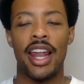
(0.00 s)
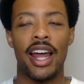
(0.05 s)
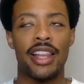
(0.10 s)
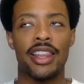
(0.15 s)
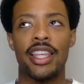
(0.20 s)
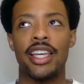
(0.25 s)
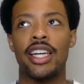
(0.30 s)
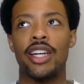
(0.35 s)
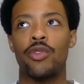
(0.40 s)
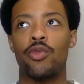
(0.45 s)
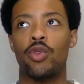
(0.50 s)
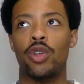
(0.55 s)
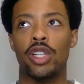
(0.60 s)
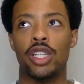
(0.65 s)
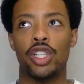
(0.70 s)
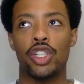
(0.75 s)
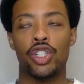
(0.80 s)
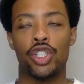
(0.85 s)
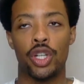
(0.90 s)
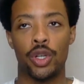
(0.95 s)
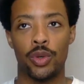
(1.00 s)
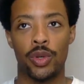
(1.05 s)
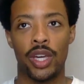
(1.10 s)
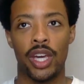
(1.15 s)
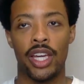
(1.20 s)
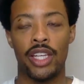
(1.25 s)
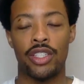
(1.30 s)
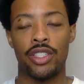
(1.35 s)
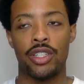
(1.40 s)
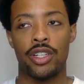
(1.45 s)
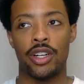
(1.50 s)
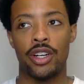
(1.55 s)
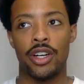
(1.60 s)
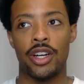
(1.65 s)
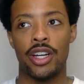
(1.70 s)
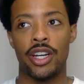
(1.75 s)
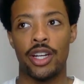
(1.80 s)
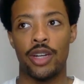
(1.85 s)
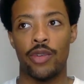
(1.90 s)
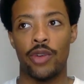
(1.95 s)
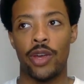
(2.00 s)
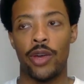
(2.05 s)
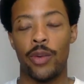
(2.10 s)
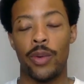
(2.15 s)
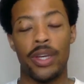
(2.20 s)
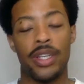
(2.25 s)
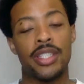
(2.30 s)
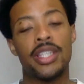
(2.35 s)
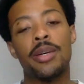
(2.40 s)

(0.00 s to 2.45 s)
And I think it really showcased her in a great way.